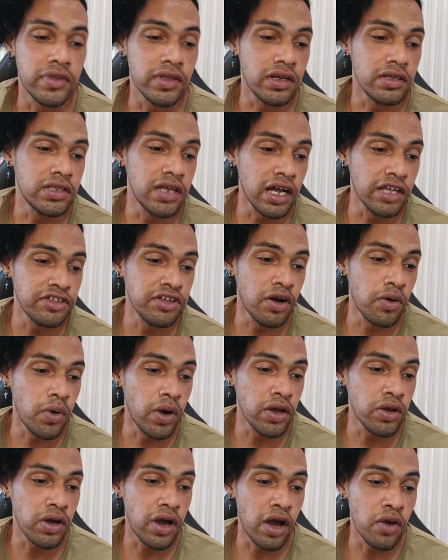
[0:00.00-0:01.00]
That's how
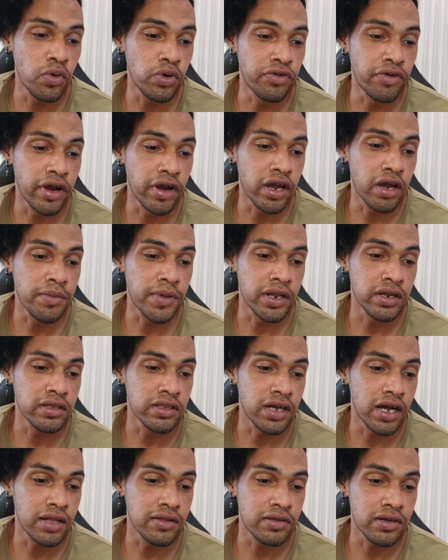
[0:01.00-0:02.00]
I would recommend
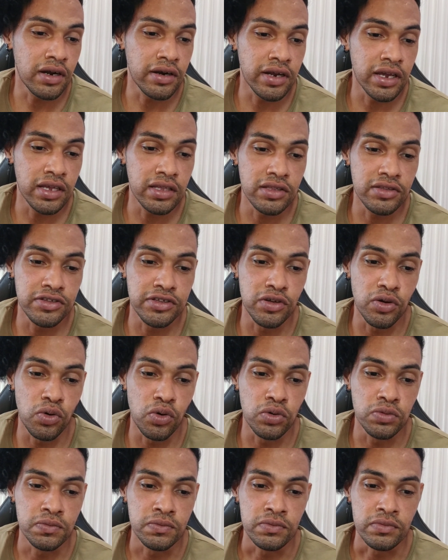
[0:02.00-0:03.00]
that. All right. So